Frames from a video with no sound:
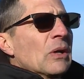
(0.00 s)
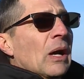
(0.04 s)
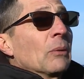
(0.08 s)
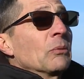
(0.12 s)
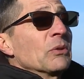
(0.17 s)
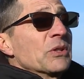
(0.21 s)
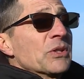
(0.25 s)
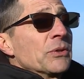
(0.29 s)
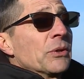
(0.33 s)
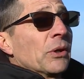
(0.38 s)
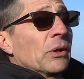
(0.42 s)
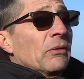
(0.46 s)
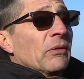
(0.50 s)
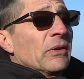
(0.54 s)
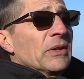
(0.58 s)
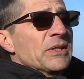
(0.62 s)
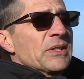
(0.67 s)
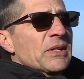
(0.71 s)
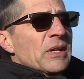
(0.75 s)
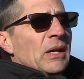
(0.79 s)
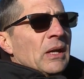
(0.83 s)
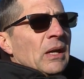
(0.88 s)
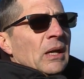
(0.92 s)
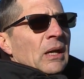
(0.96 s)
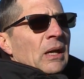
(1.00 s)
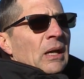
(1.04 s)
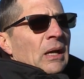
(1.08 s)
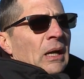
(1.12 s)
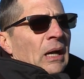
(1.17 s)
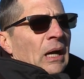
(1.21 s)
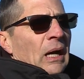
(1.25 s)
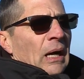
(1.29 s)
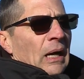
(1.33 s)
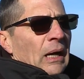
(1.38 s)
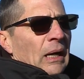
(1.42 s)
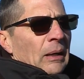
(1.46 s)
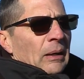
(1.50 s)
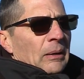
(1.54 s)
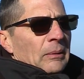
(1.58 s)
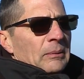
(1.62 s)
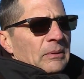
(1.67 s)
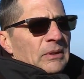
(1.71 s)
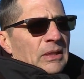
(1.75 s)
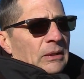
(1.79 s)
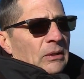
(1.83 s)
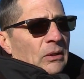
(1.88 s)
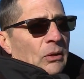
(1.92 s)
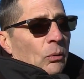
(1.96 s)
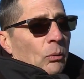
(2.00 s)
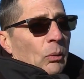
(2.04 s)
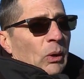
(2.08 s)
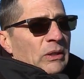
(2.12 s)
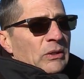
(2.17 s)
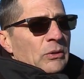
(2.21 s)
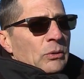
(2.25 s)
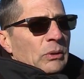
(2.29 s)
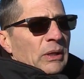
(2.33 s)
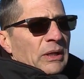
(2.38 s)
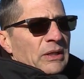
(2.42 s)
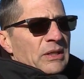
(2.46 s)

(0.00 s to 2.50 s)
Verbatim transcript: I was nervous. Uh, didn't know what to